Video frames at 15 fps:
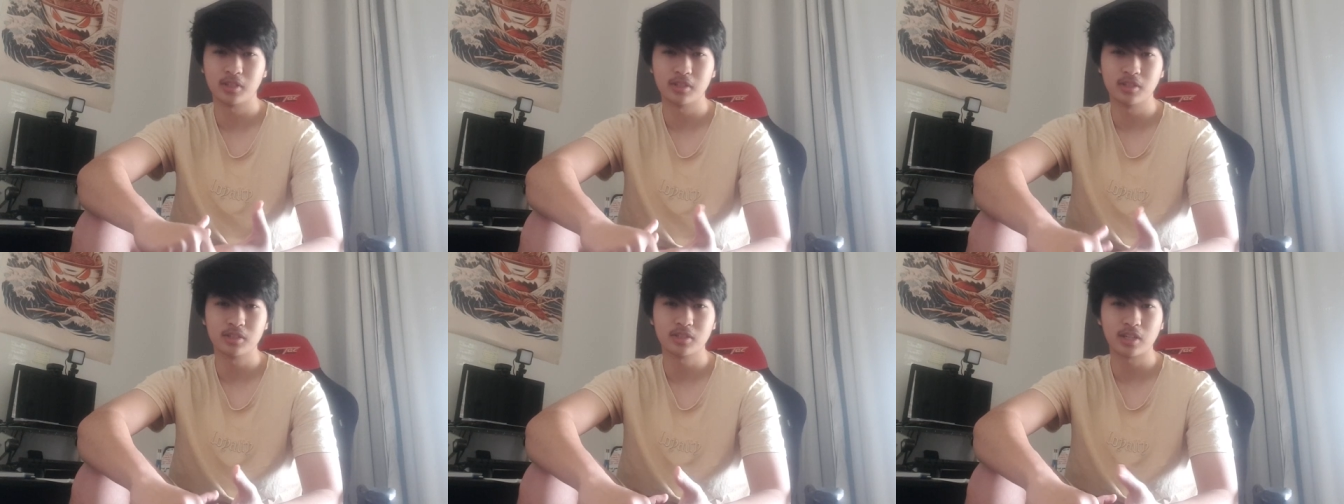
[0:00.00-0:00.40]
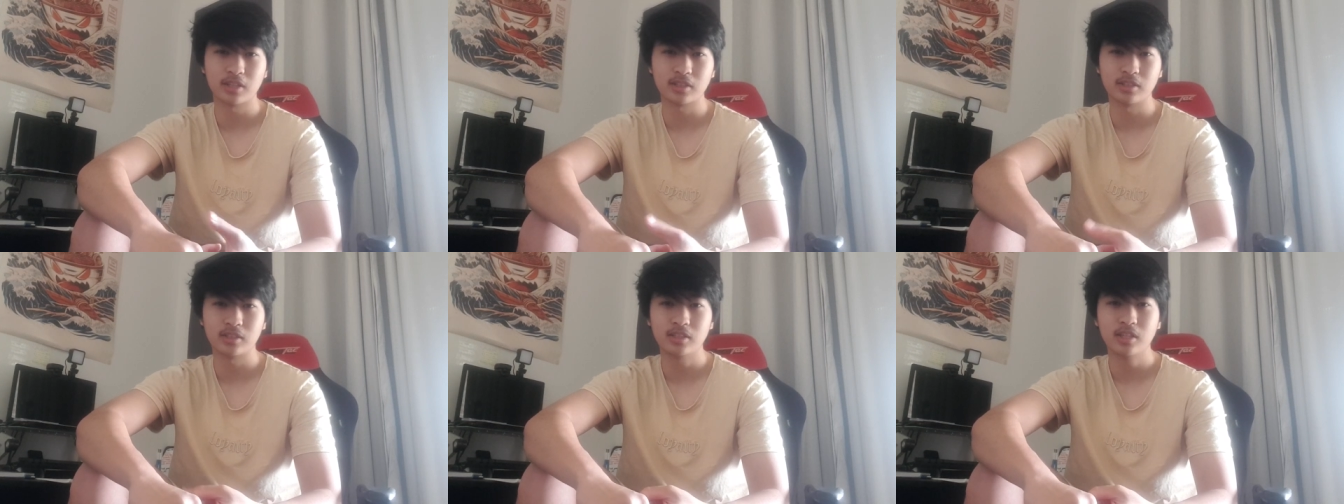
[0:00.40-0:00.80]
in a
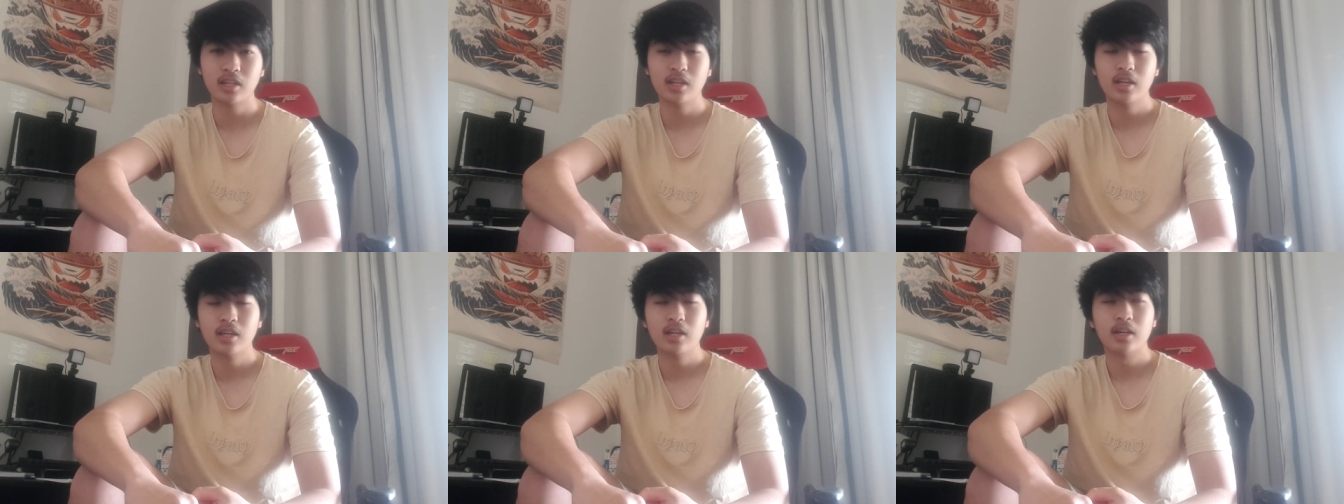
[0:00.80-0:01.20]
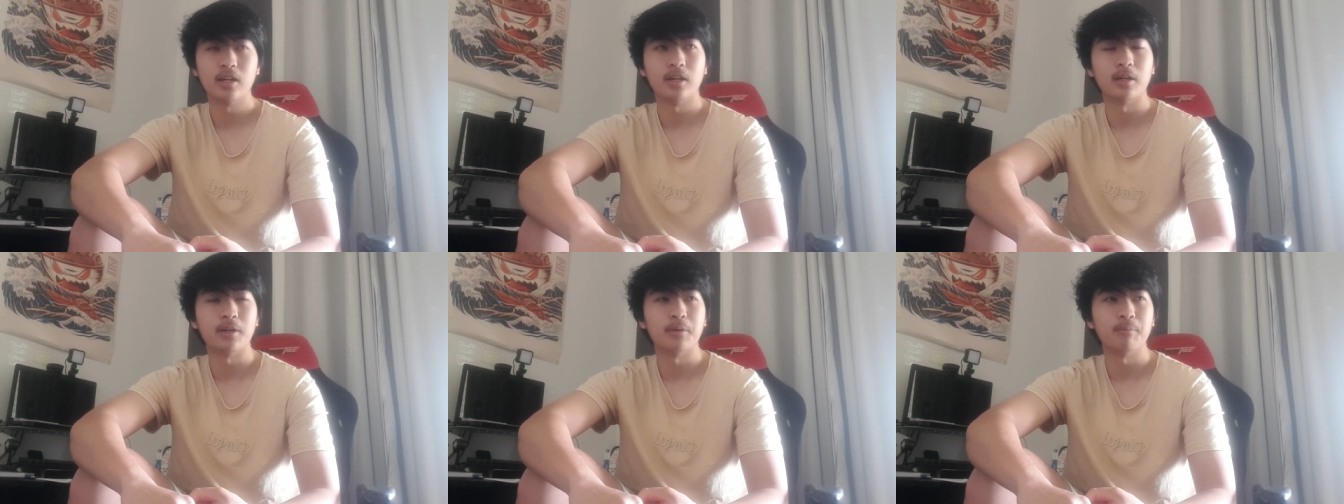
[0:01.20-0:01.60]
second.
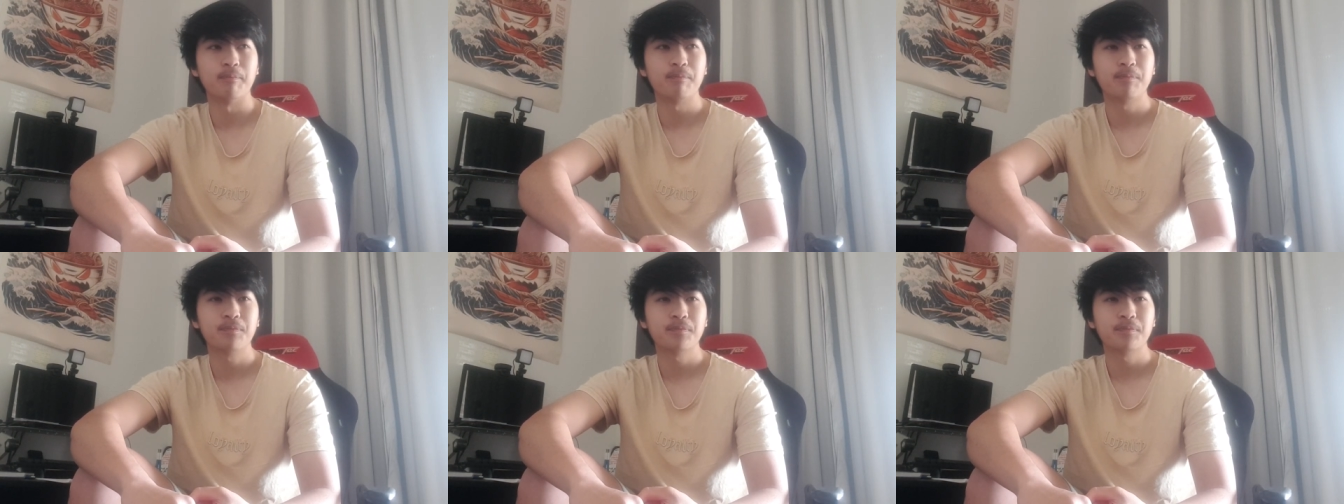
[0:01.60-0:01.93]
And